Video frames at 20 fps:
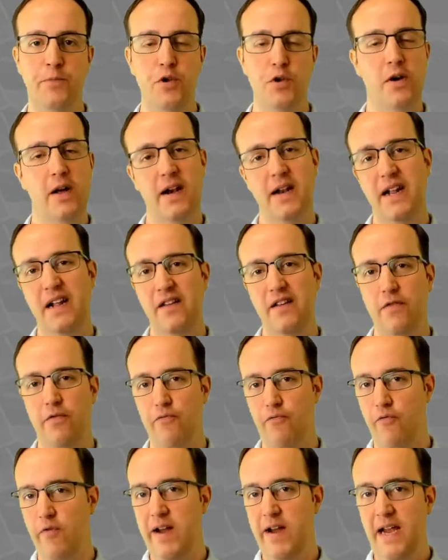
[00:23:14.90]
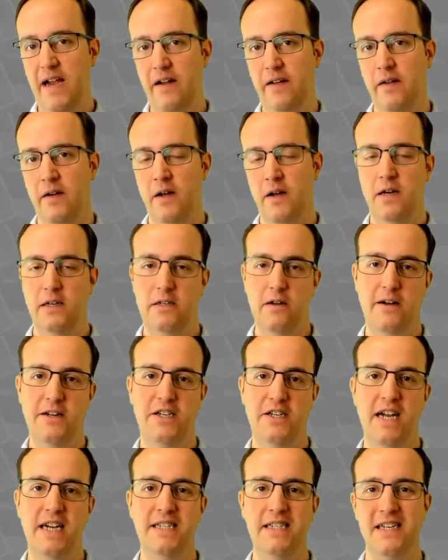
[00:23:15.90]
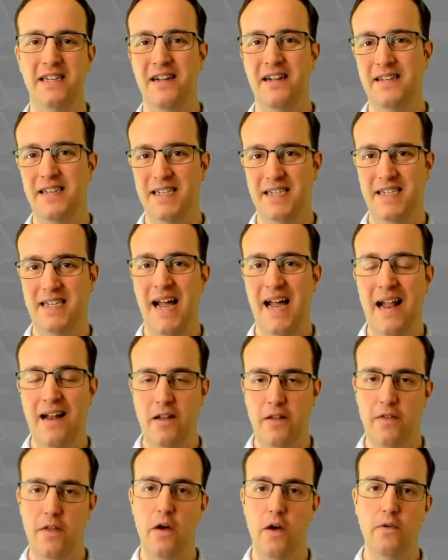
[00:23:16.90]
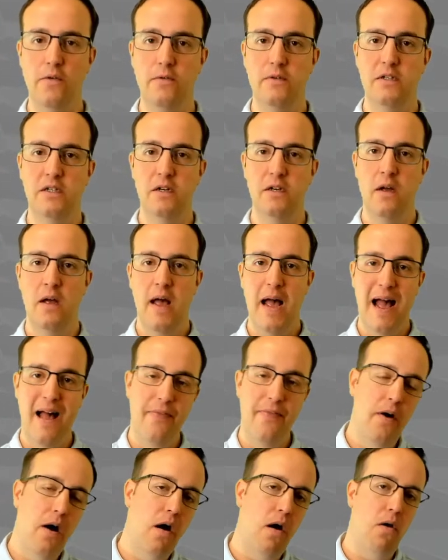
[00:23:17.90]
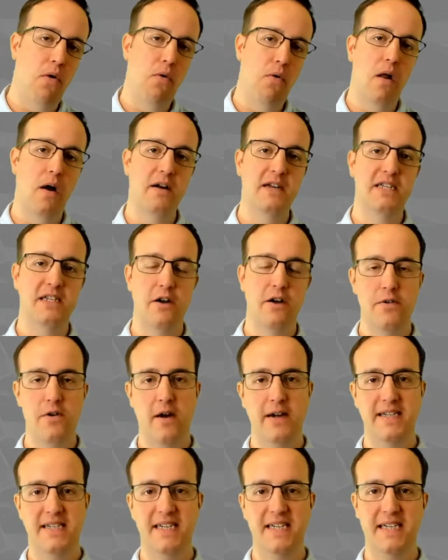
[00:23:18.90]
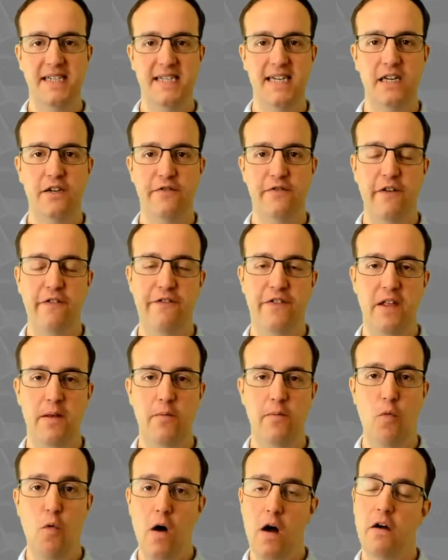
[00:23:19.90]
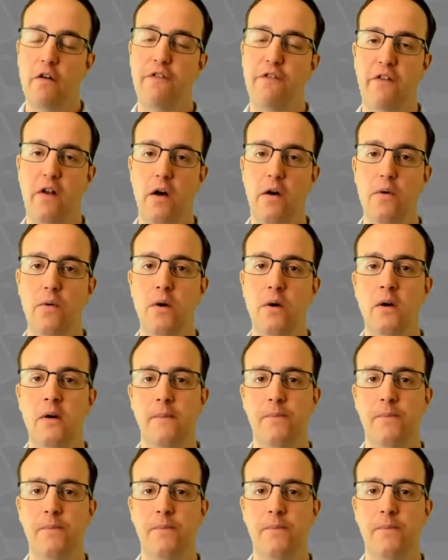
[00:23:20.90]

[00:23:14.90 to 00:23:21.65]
you're going to need to read, digest and understand those and the whole ISO 19650 workflow